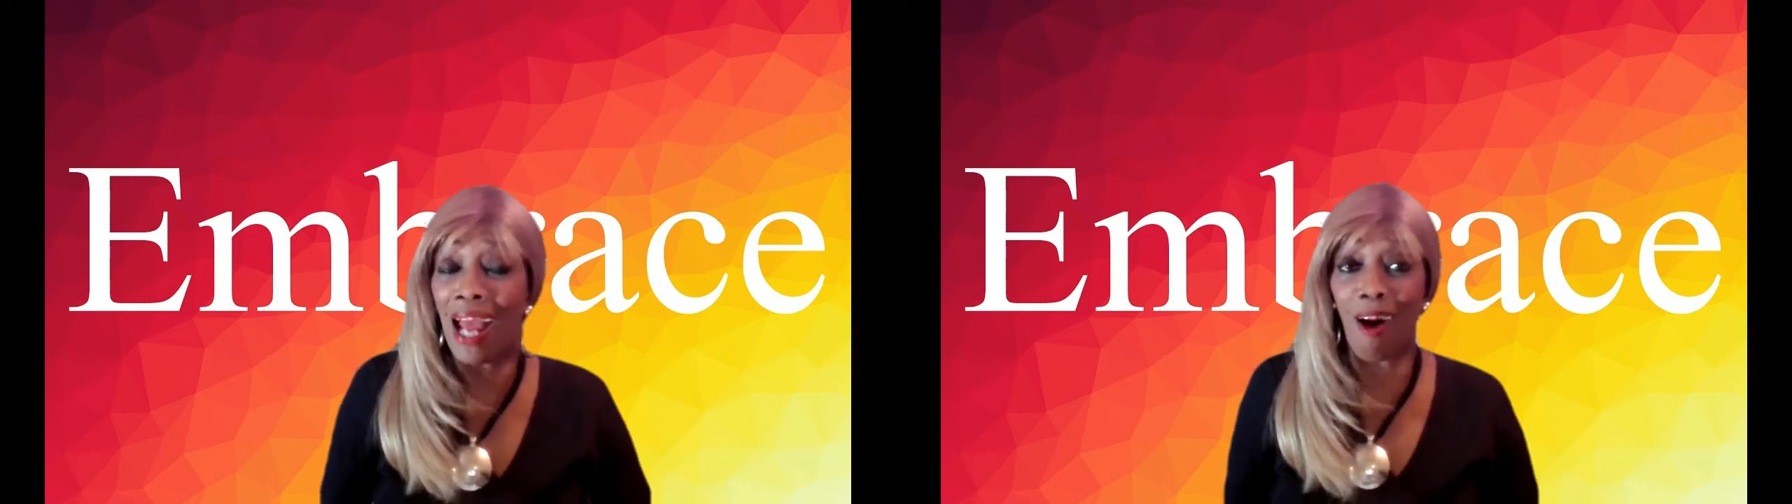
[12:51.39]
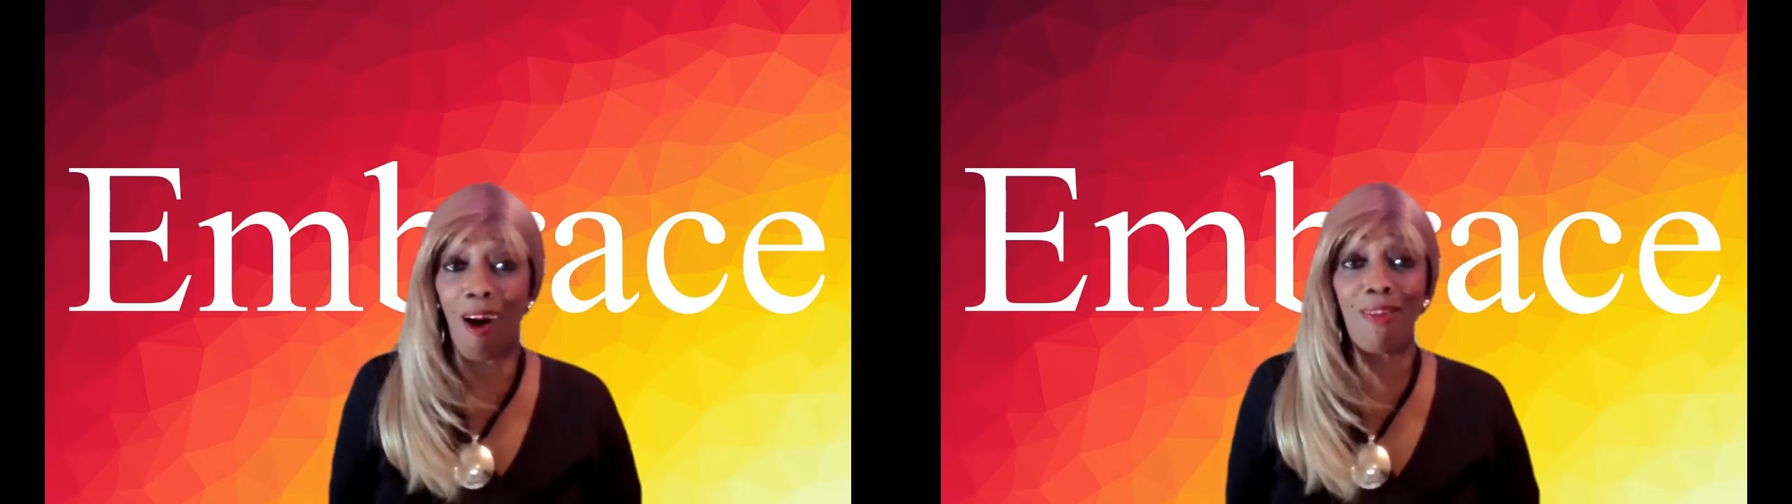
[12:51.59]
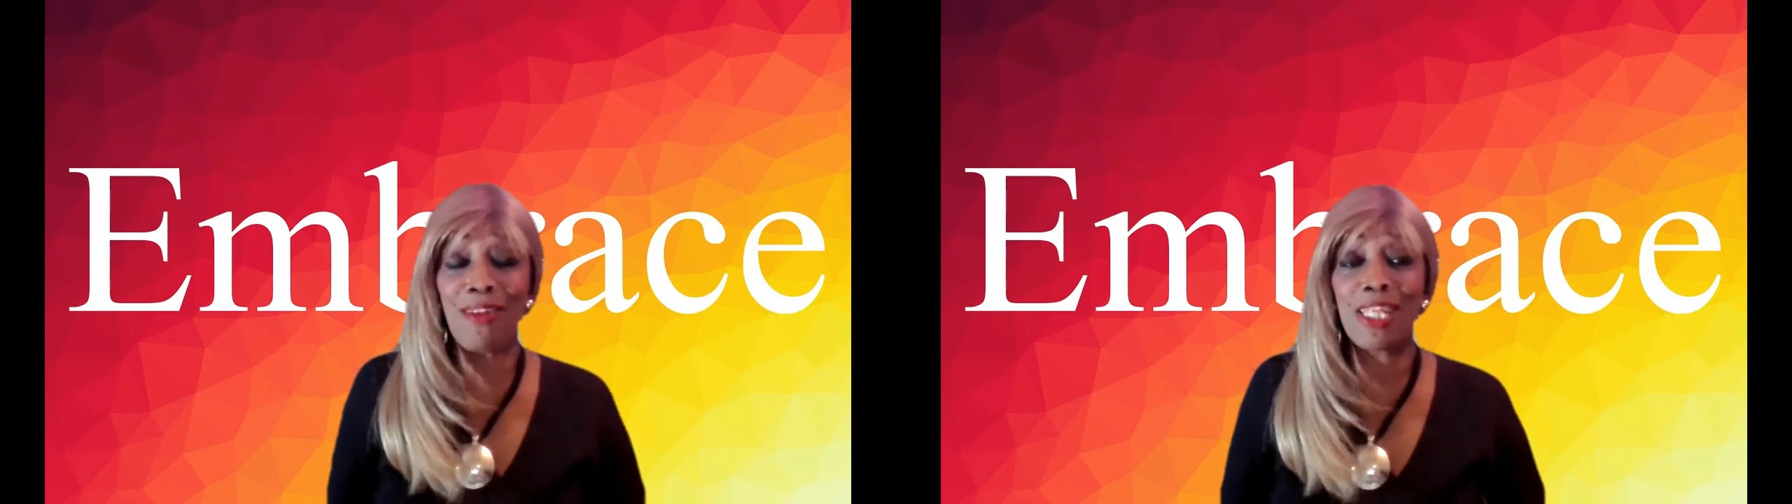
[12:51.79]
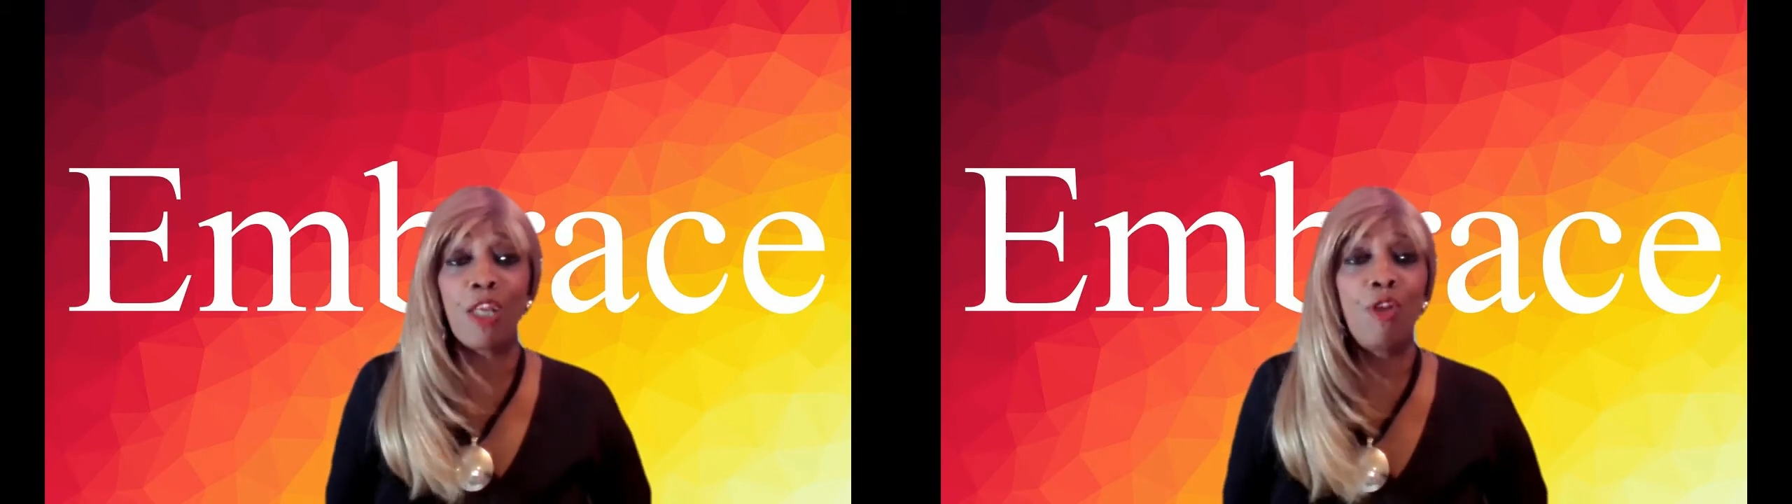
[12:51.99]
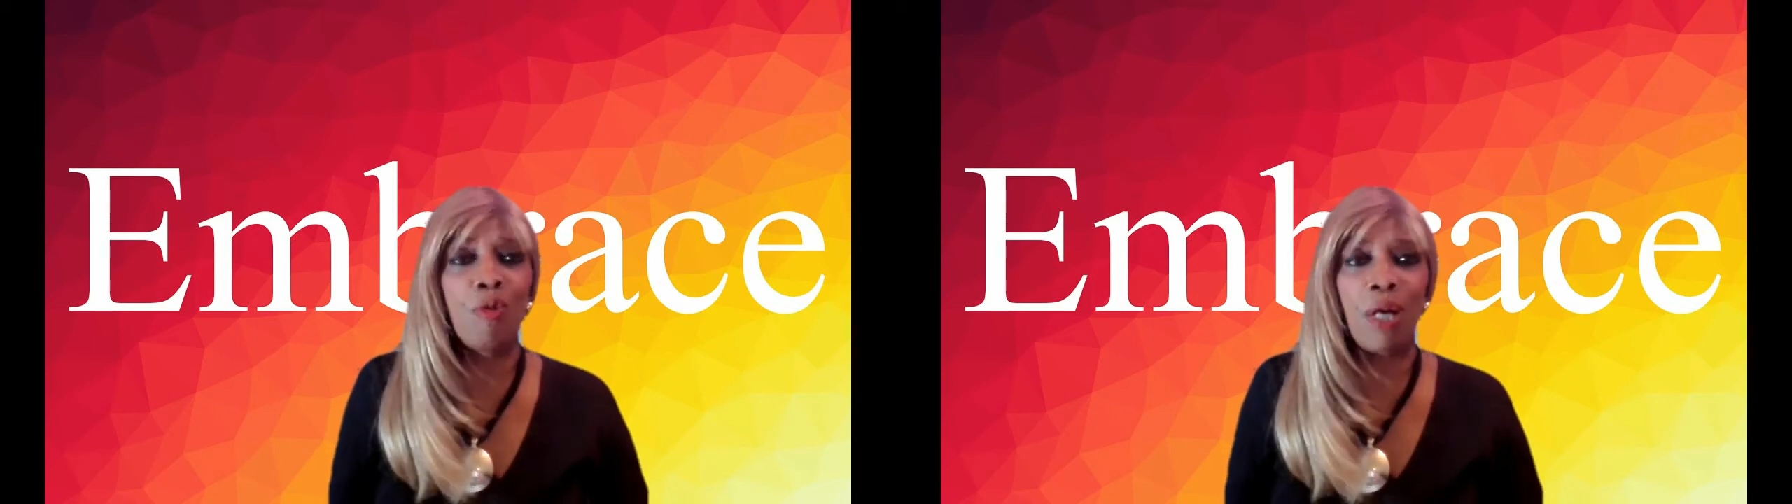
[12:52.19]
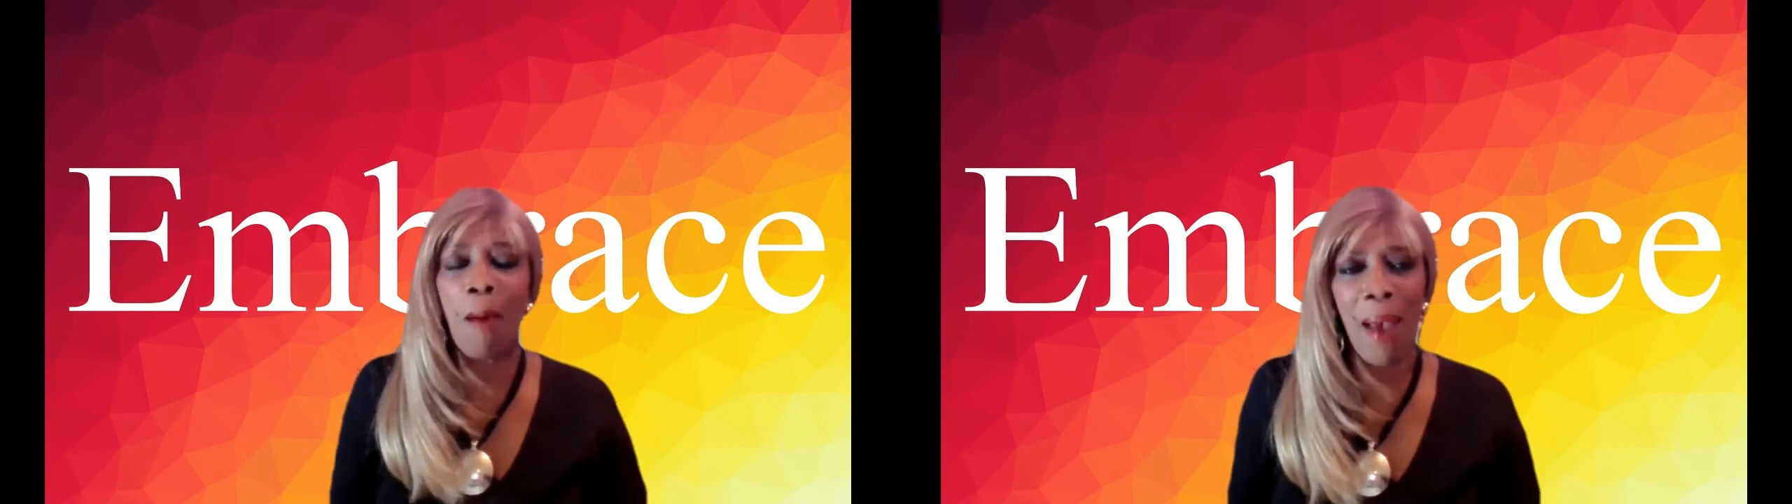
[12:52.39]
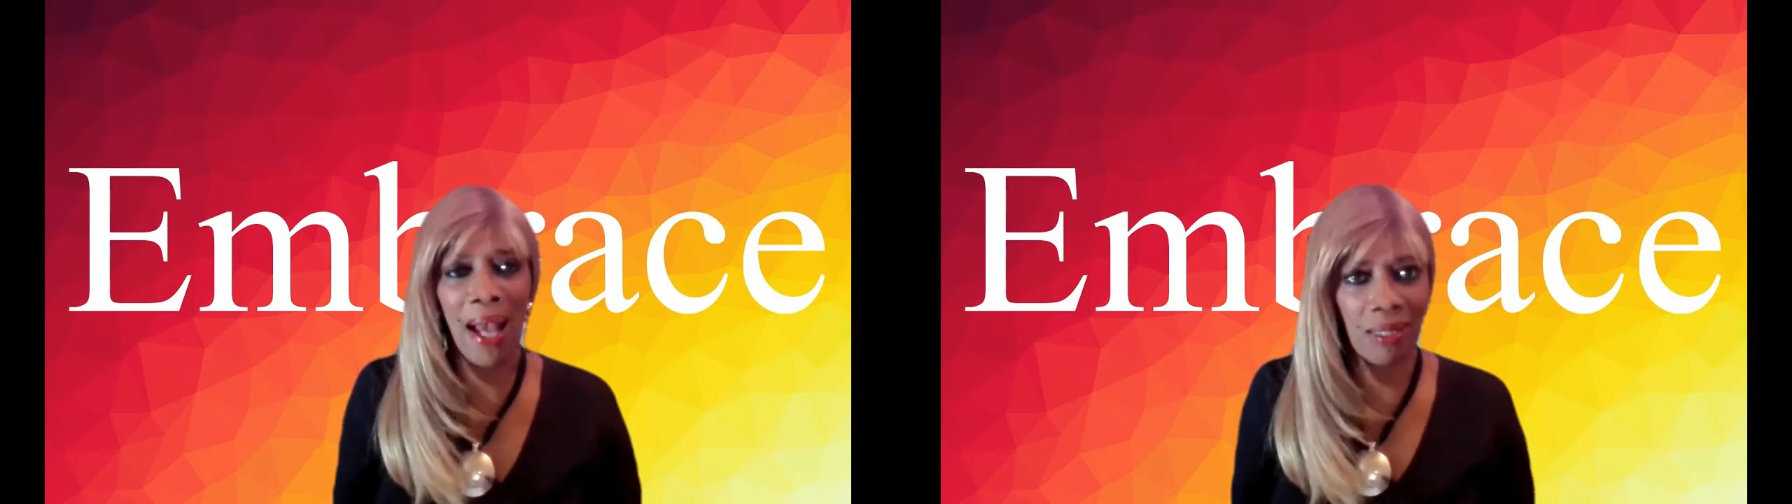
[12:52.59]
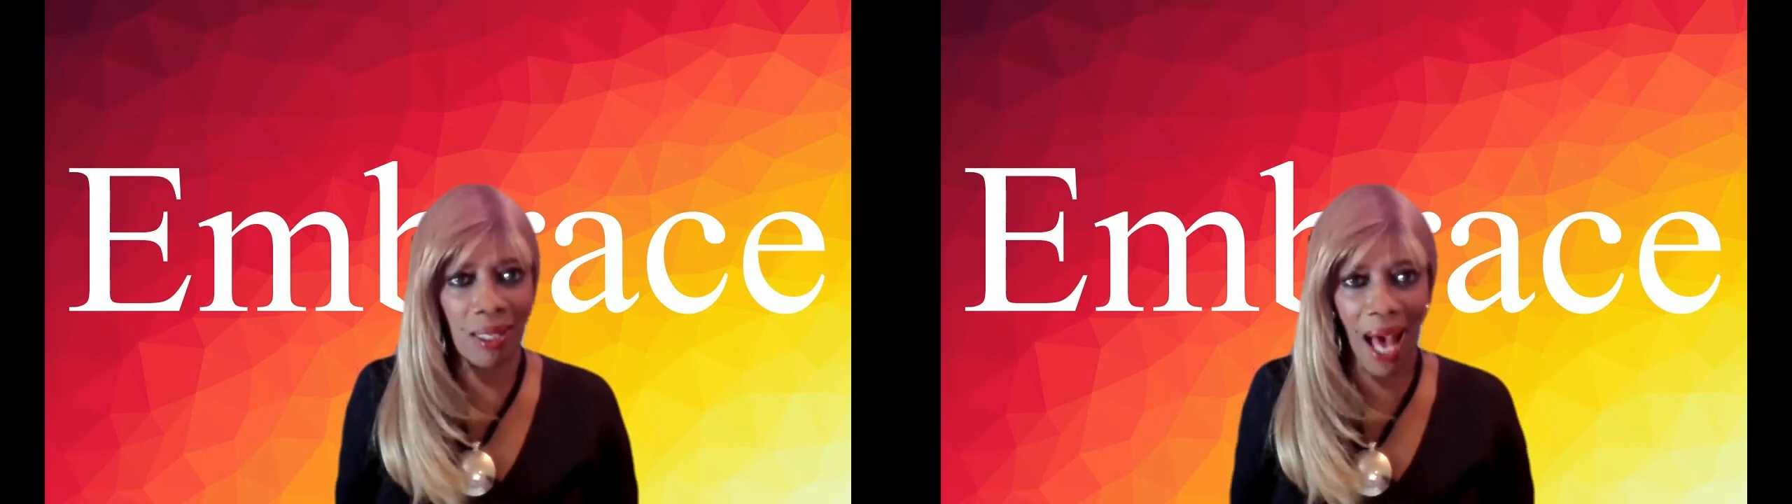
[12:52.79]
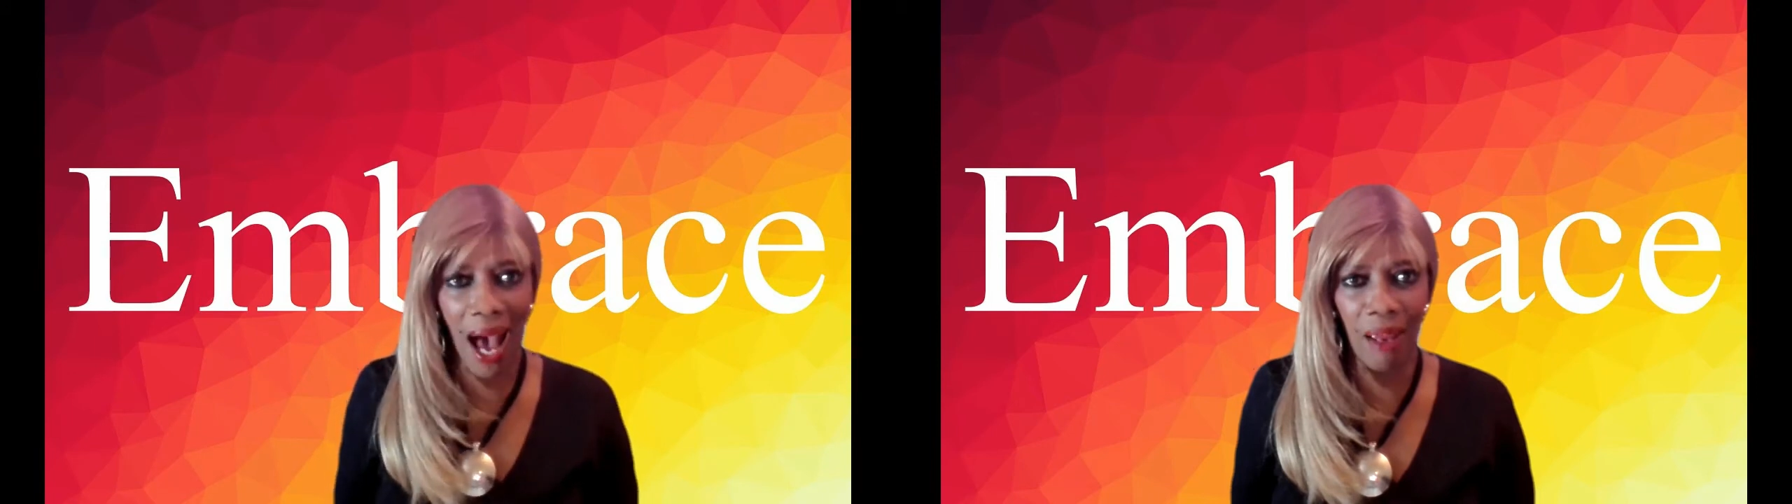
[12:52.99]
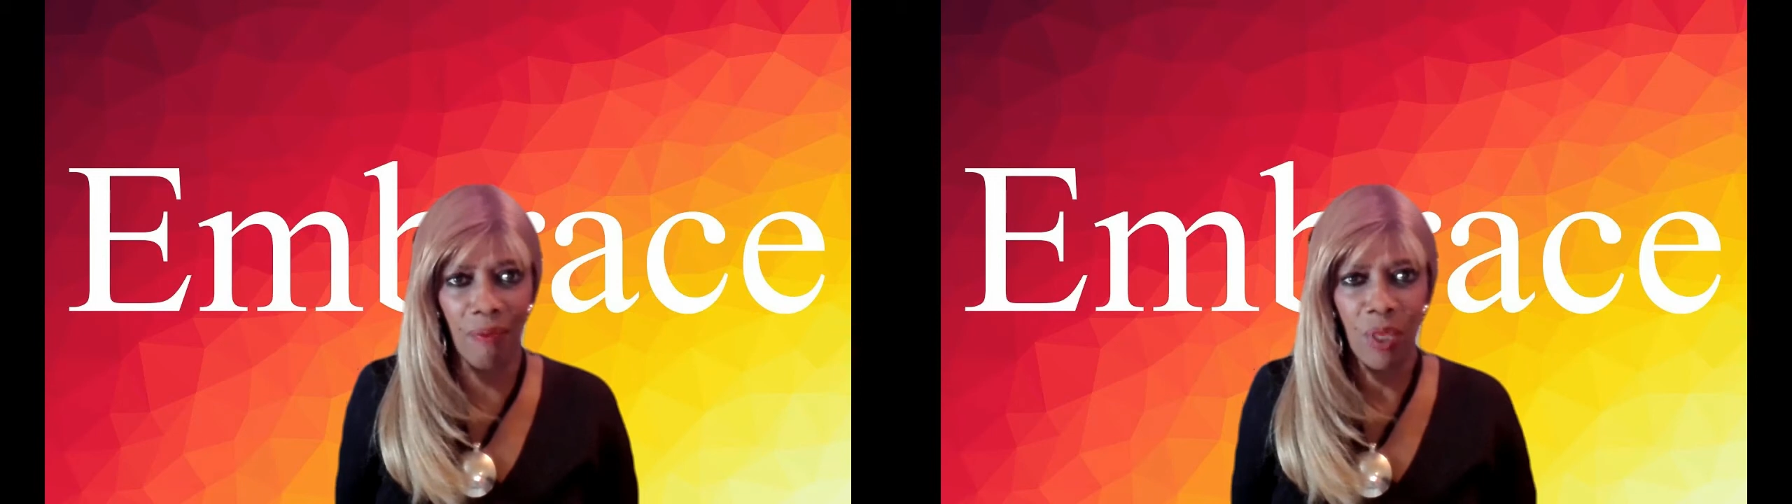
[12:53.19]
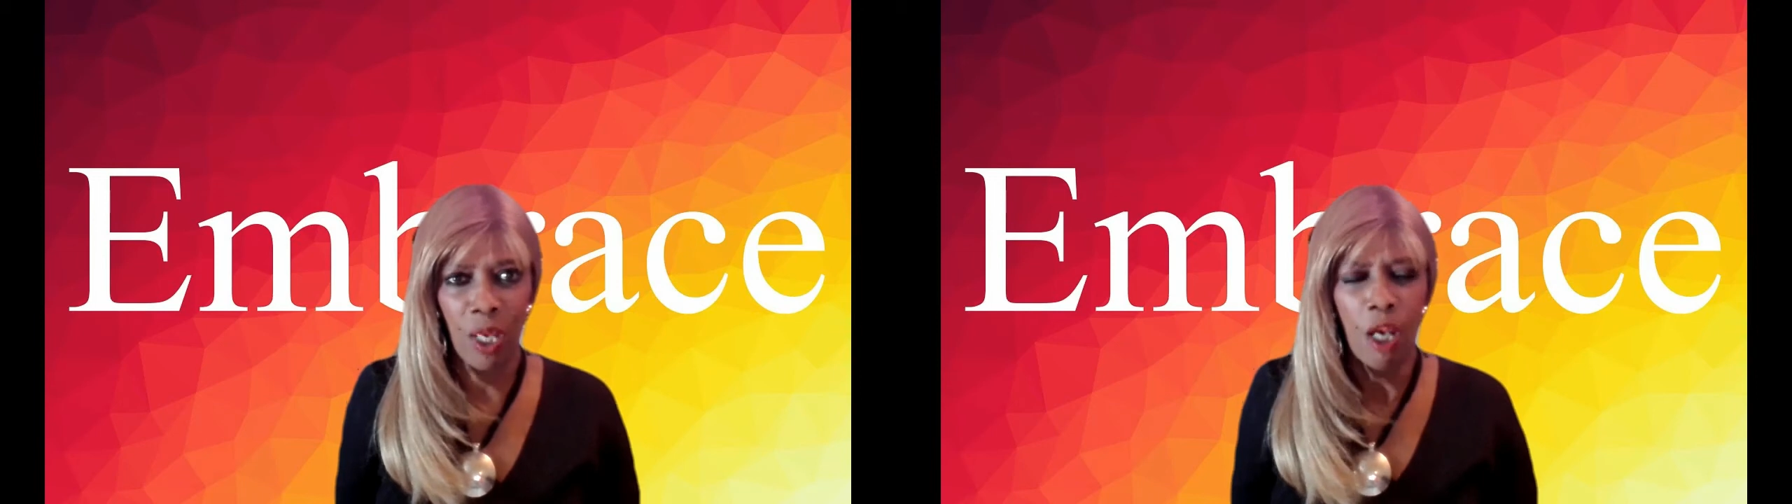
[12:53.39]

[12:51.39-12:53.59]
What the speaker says: And all of a sudden you come back to life.